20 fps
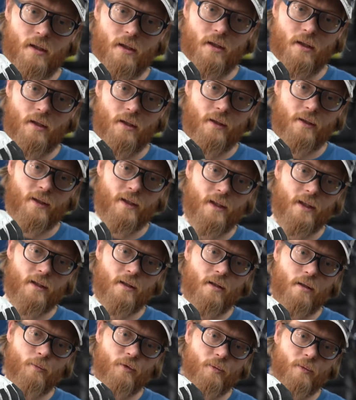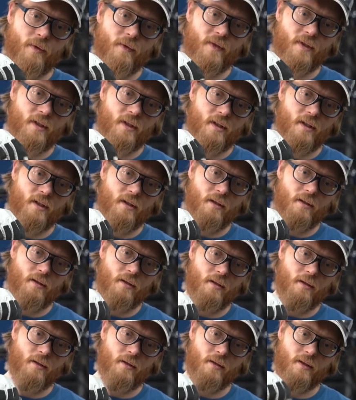The kit comes with the
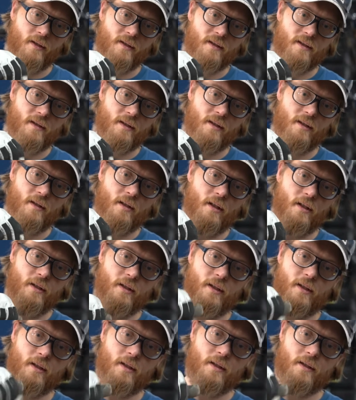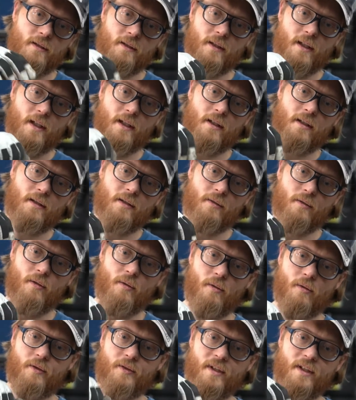nut that is needed to
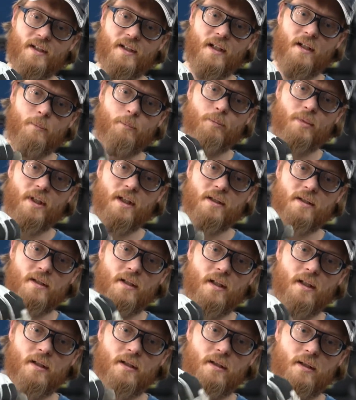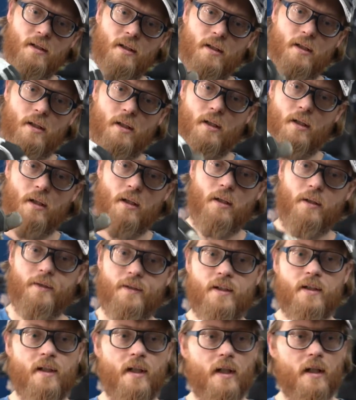hold the top piece on. It's
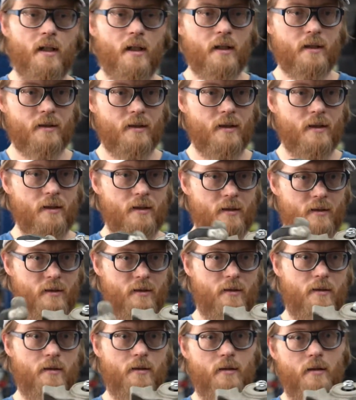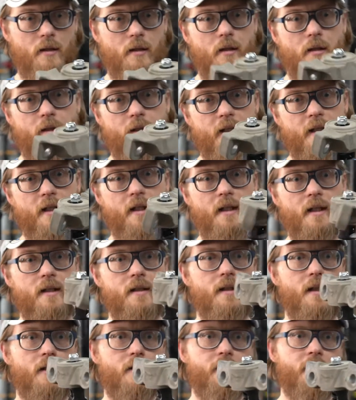a nylock nut, and
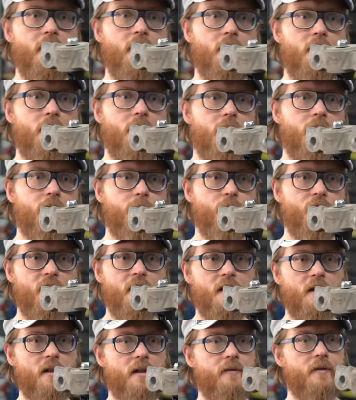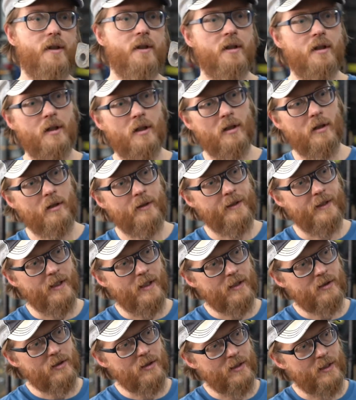down here it's pretty clever. They
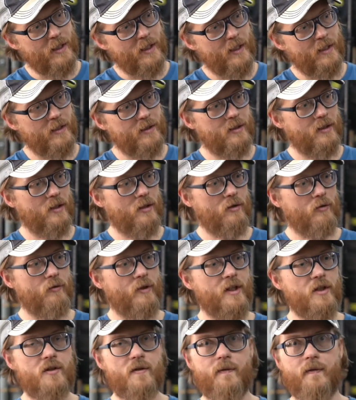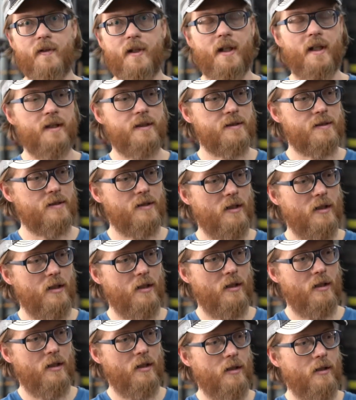actually added wrench flats
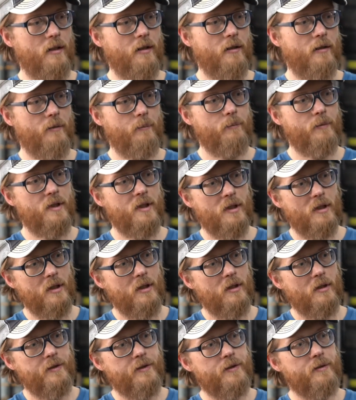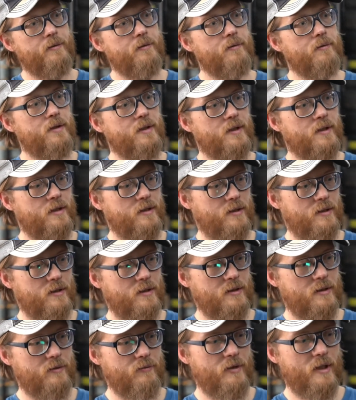to
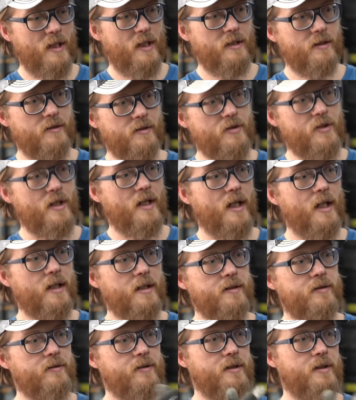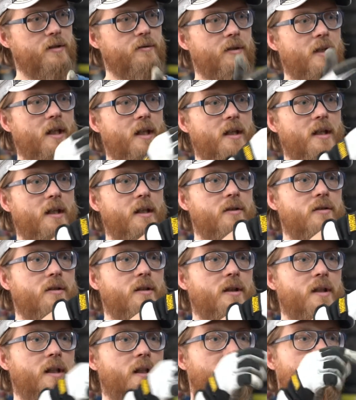the rod of the shock so that you can
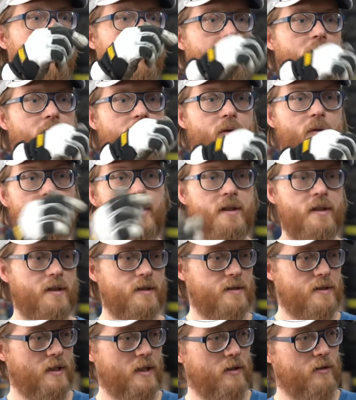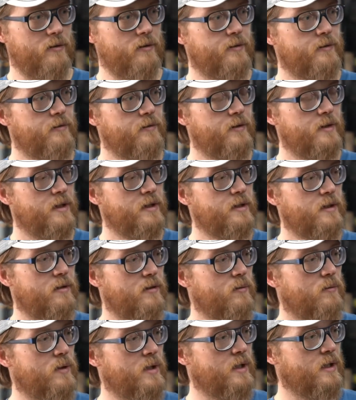actually torque this down. So that's going
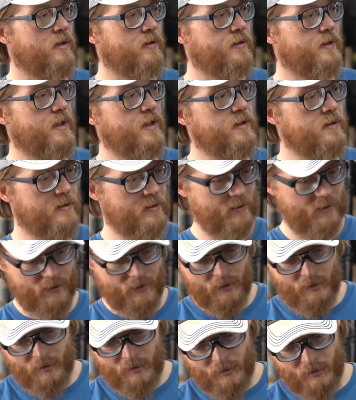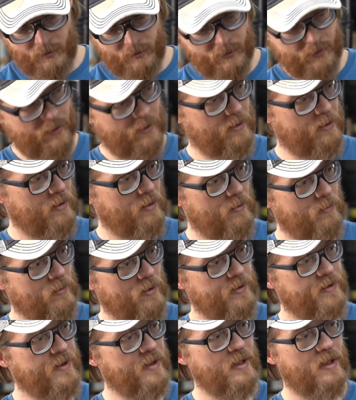to work out nice. And
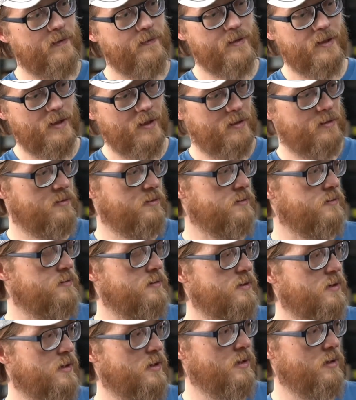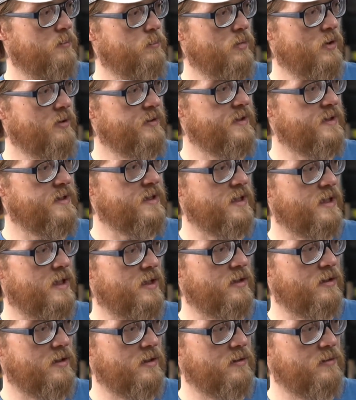once I have that bolted
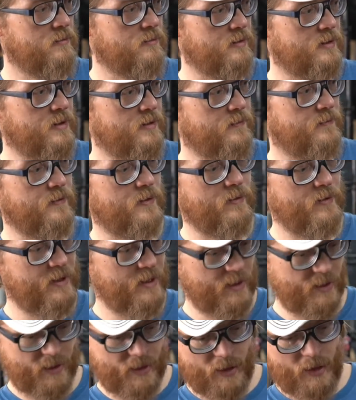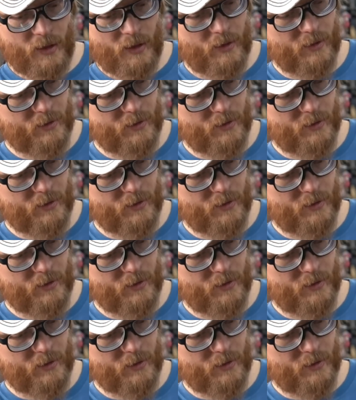together, we're going to throw it in the car.